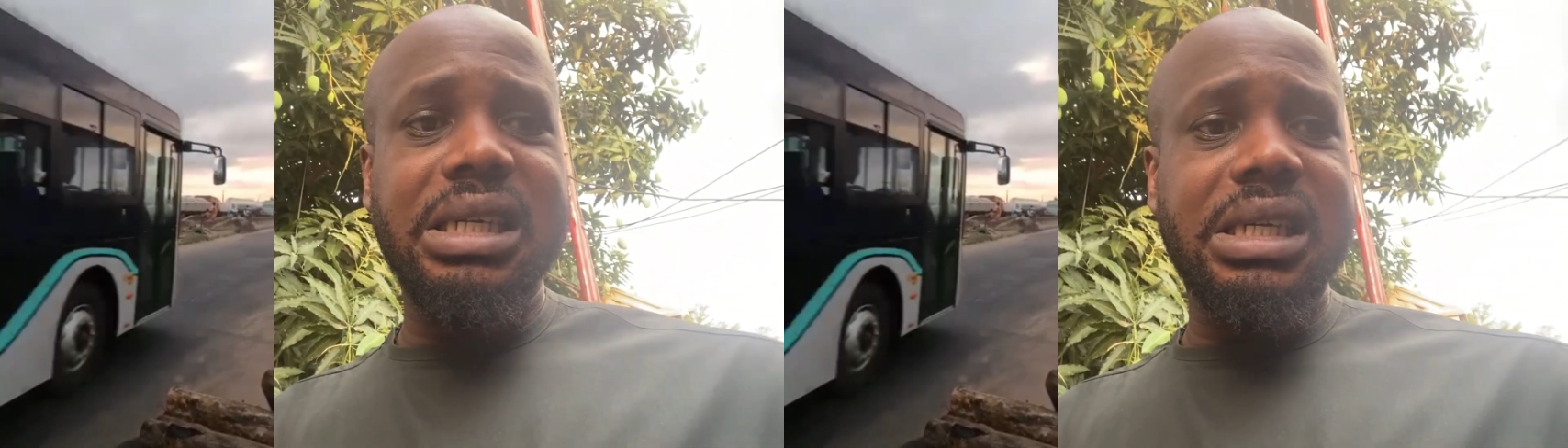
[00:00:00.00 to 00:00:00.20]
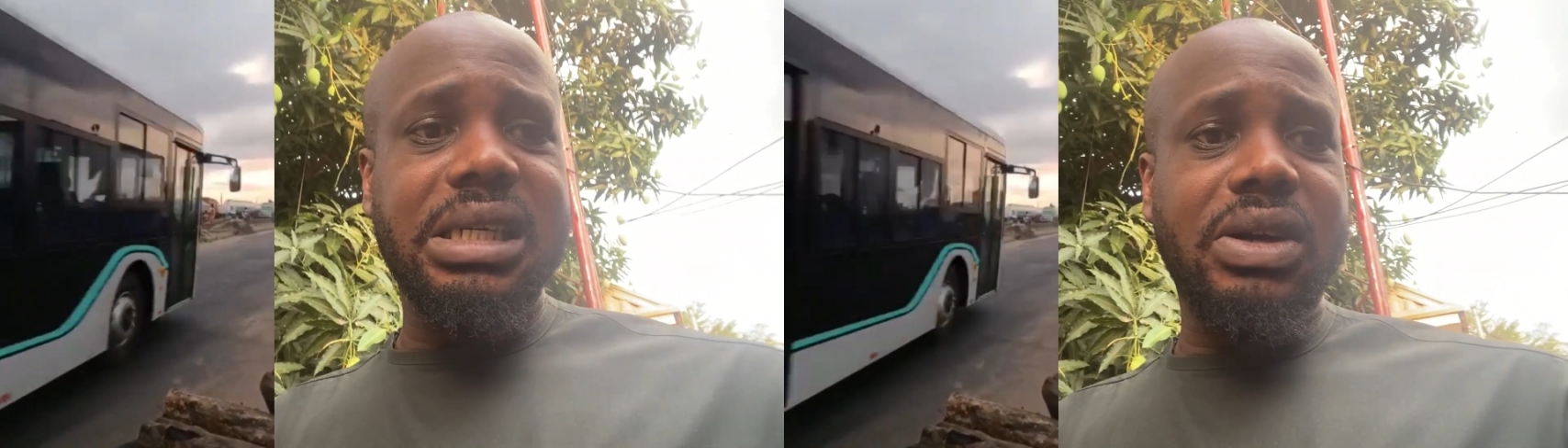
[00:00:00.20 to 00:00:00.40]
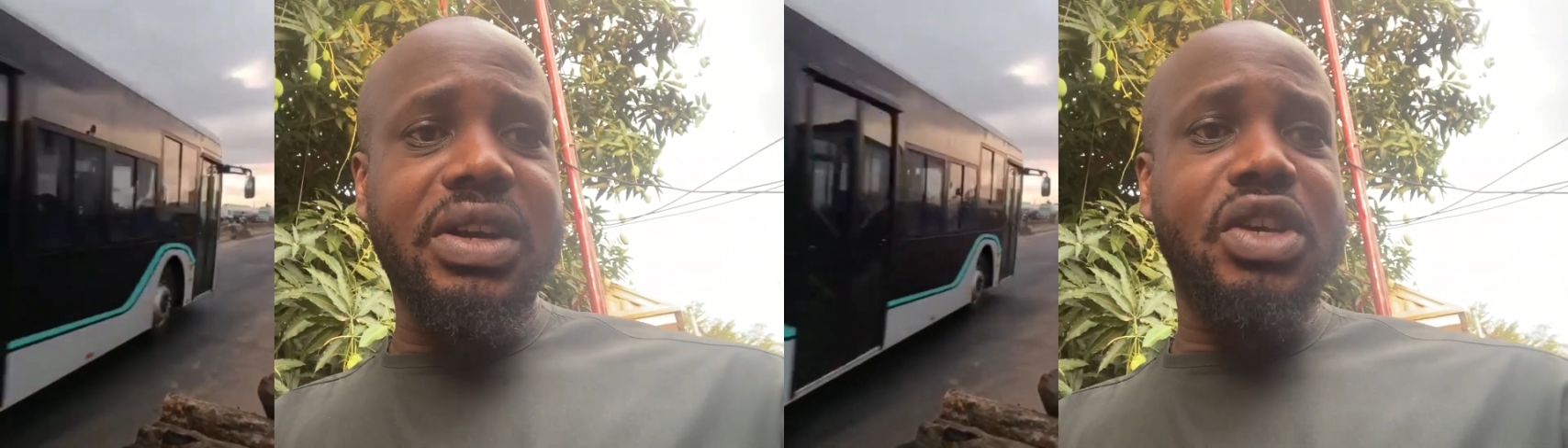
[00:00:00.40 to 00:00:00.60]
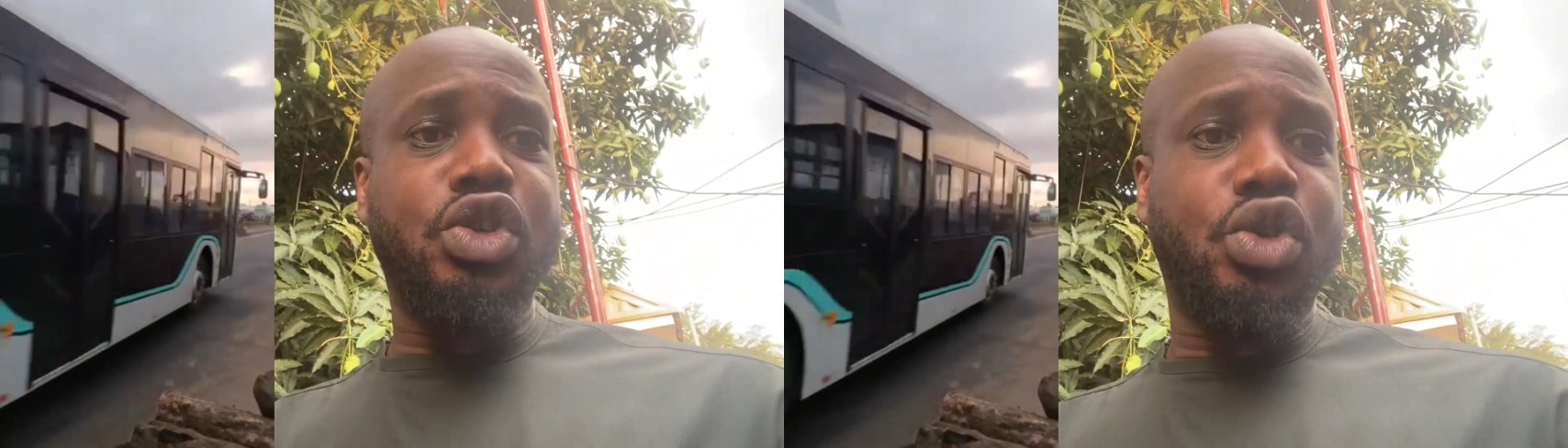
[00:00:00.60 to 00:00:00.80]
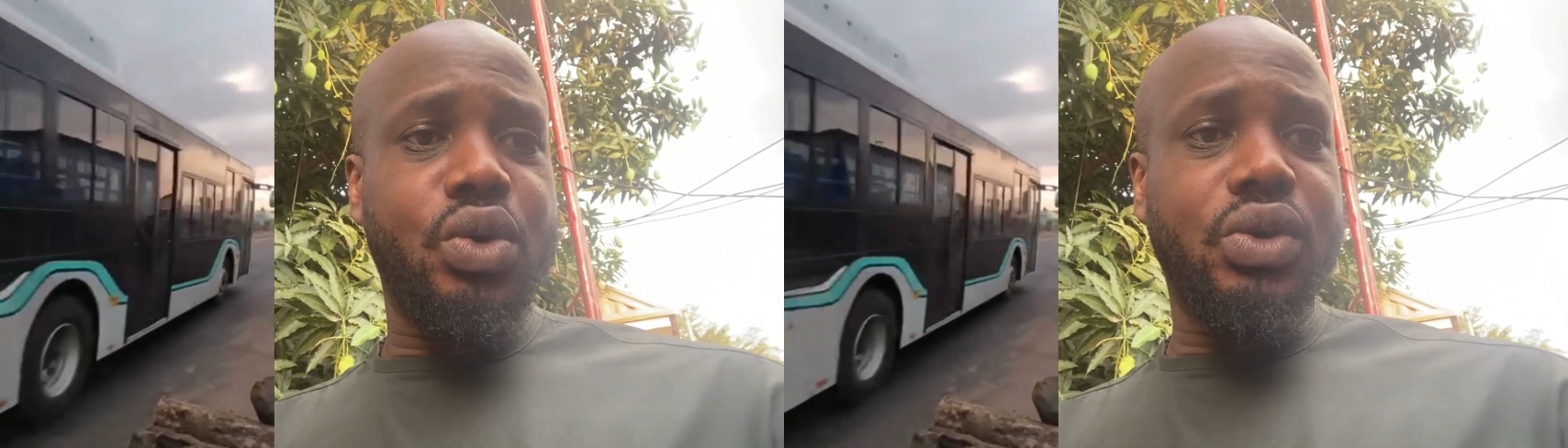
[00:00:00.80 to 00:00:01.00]
there are
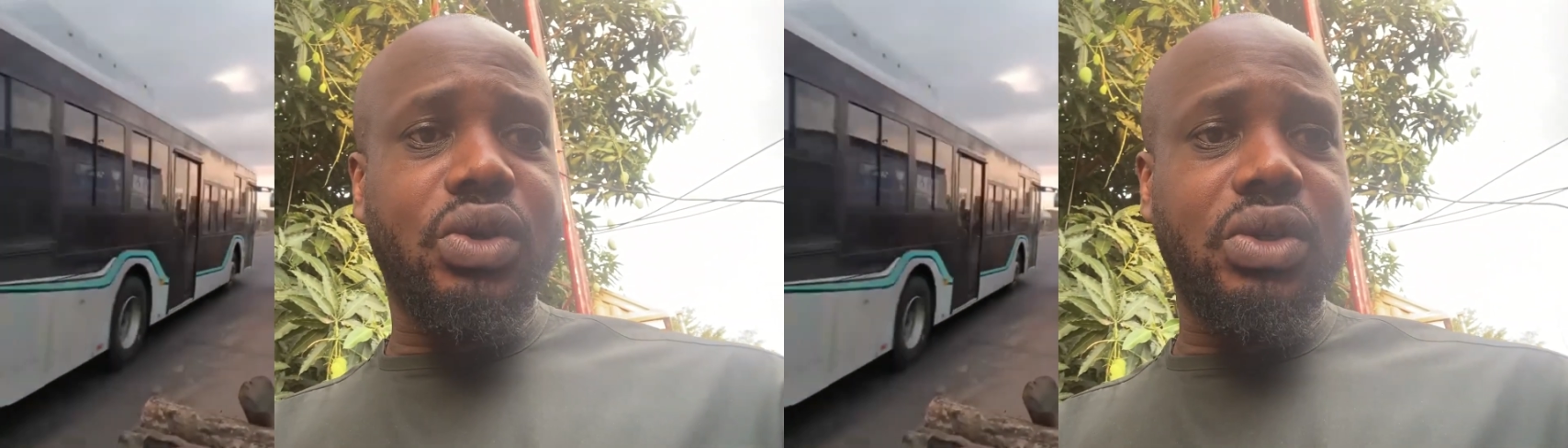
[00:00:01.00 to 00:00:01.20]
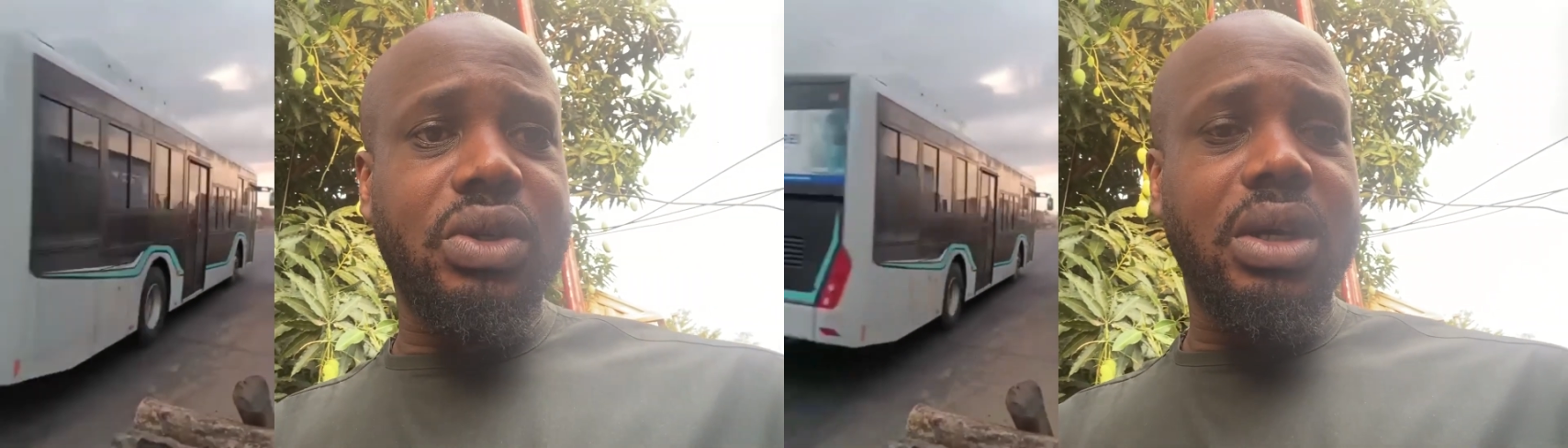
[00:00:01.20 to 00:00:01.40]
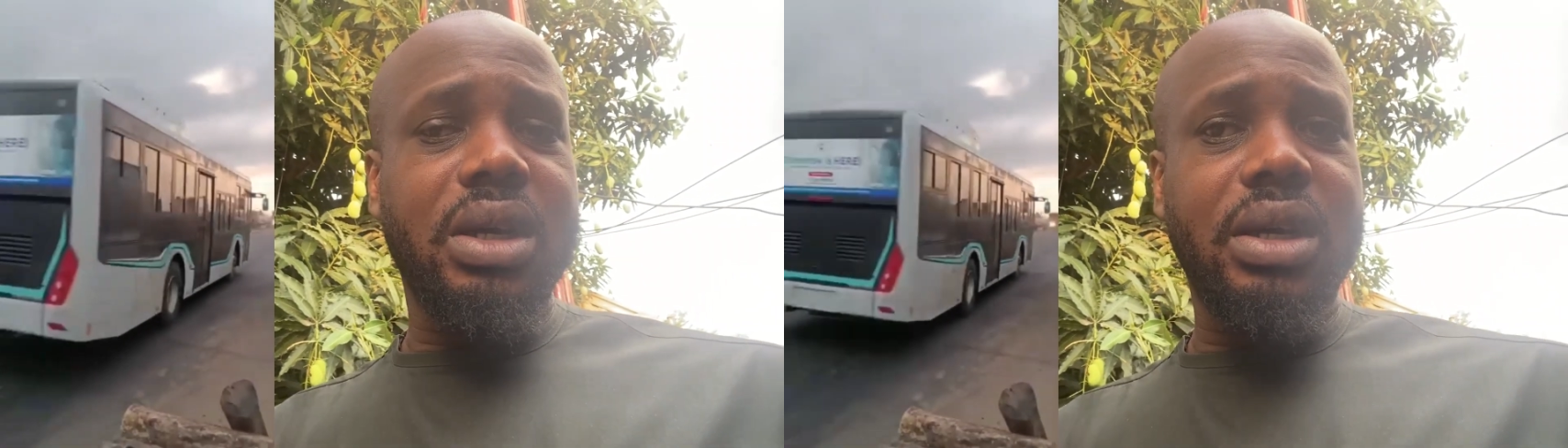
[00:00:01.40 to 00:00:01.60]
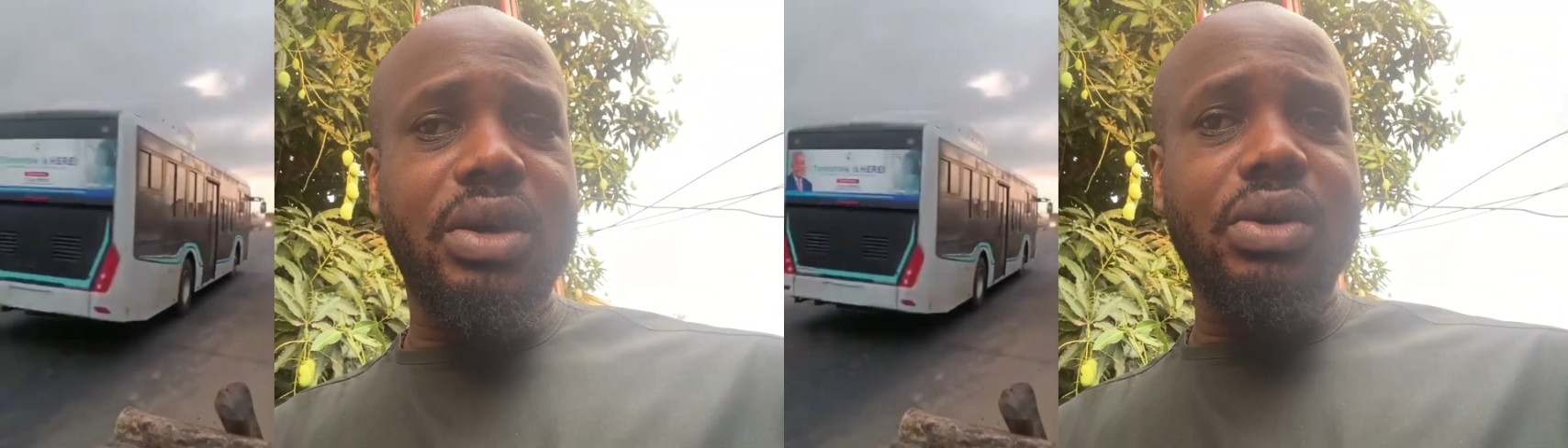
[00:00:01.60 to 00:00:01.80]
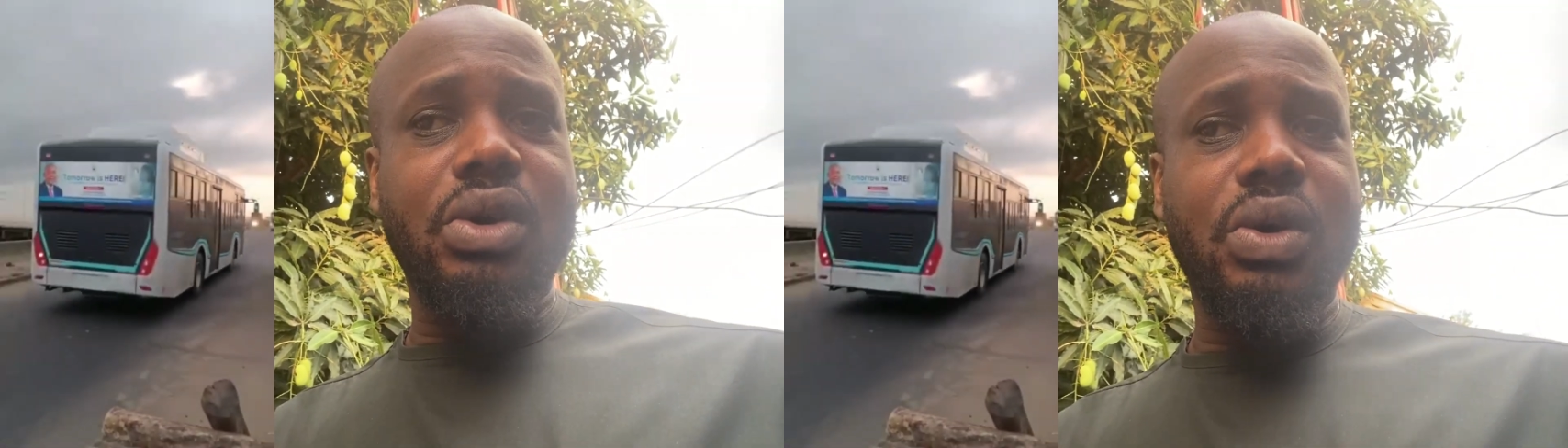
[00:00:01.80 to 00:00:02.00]
issues,
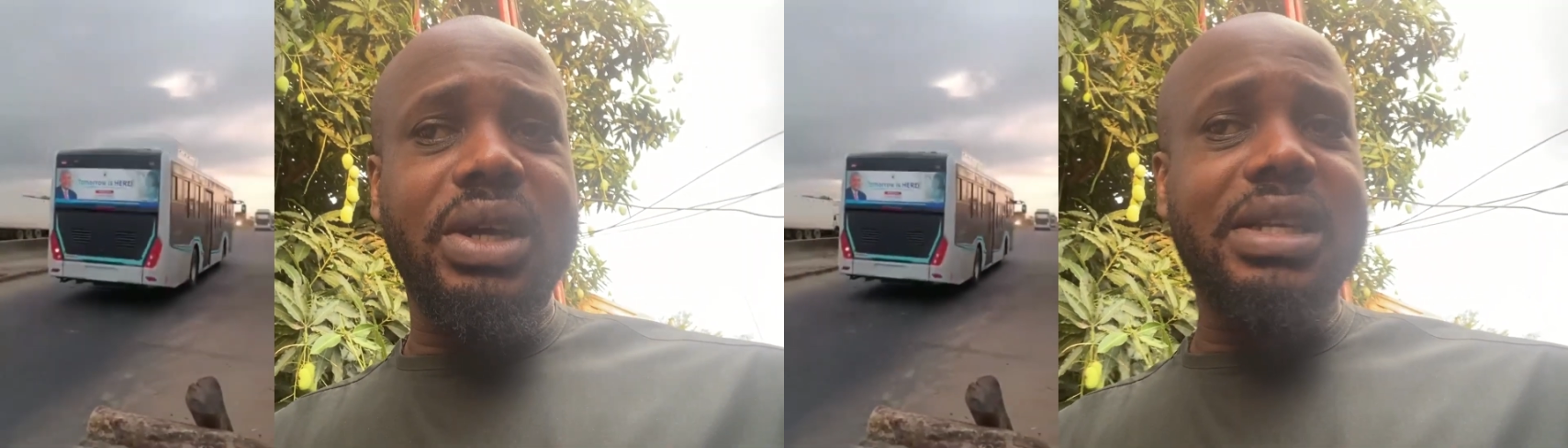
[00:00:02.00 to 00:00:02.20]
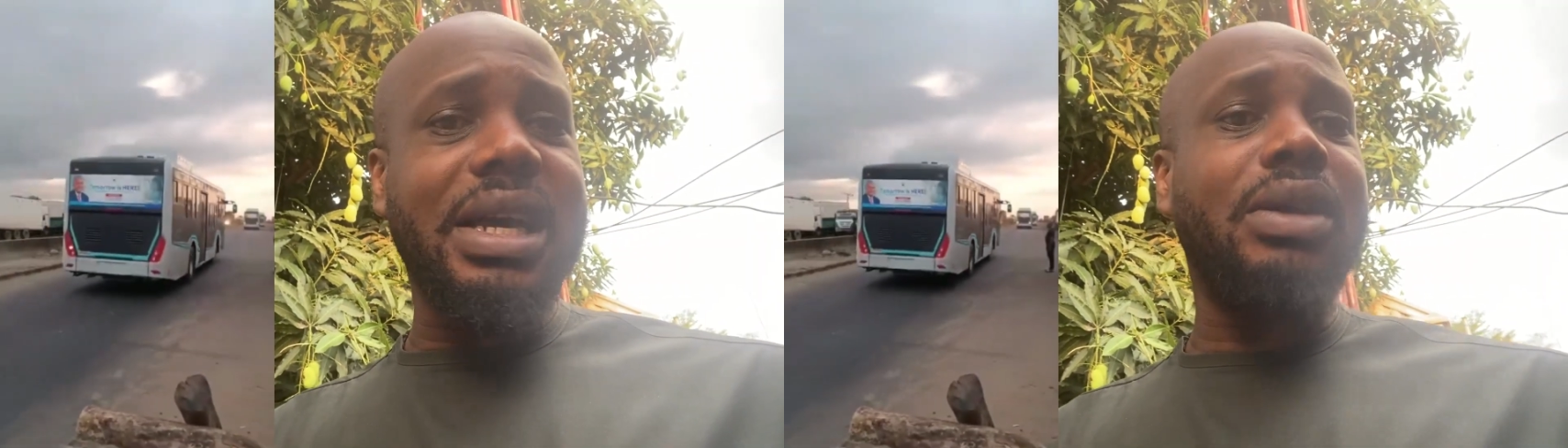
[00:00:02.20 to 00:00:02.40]
in their